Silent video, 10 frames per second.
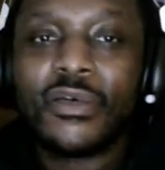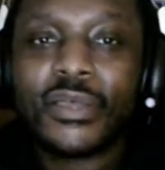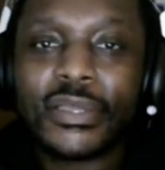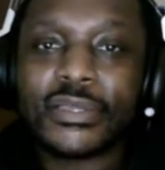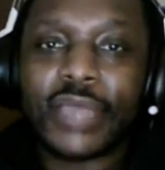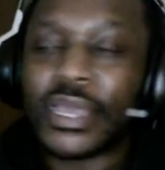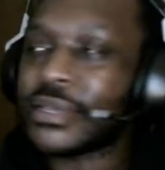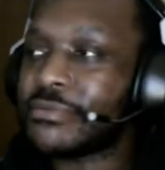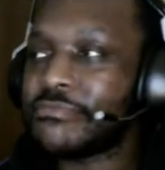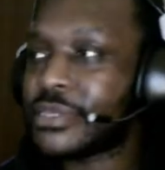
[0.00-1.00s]
like
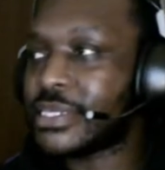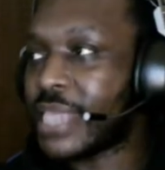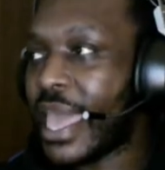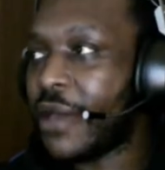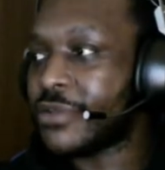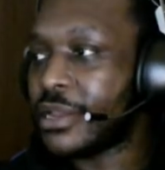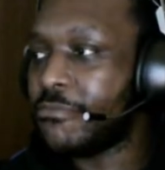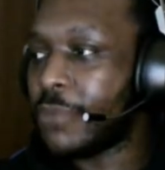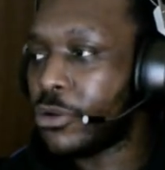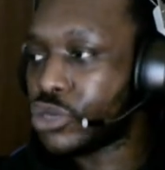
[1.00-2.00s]
sound and
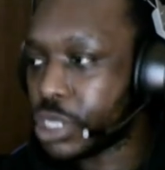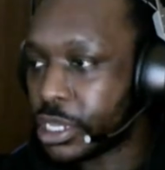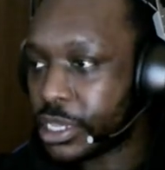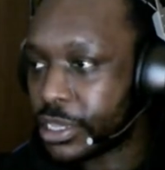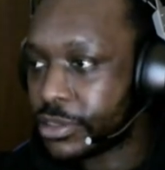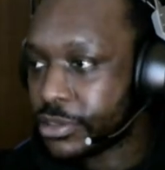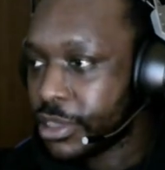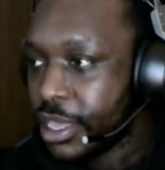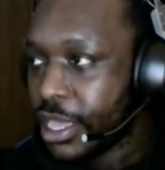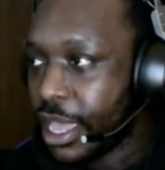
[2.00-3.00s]
emotion,
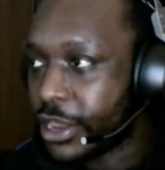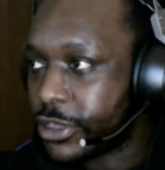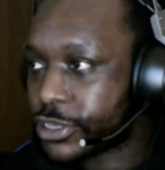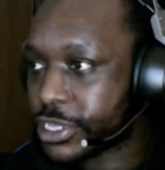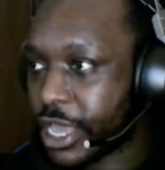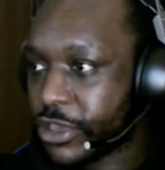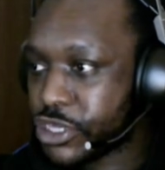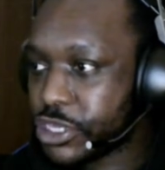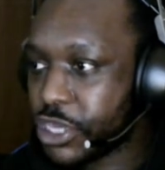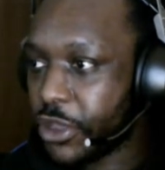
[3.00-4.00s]
and it's just like
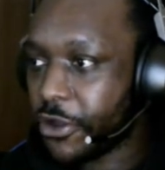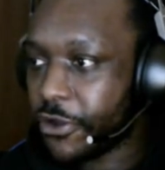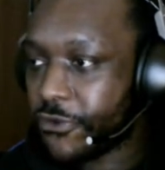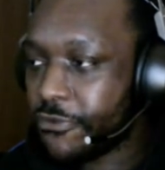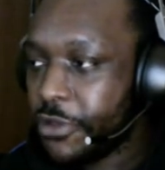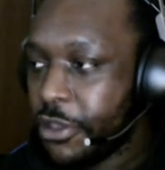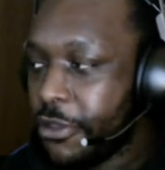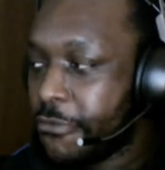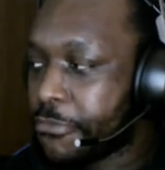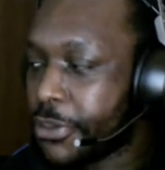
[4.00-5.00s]
sheer
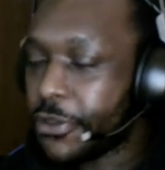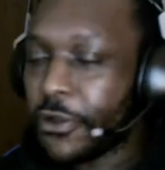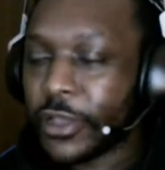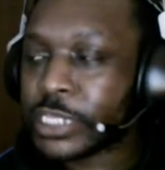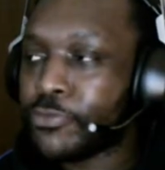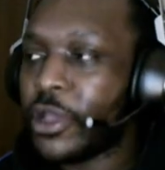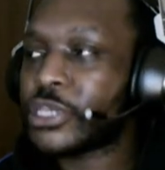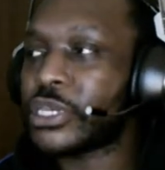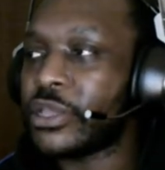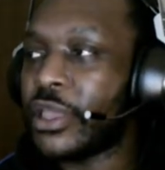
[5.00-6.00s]
pure
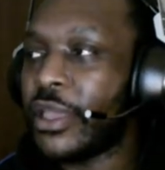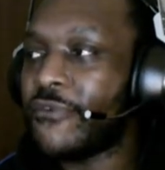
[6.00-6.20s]
expression and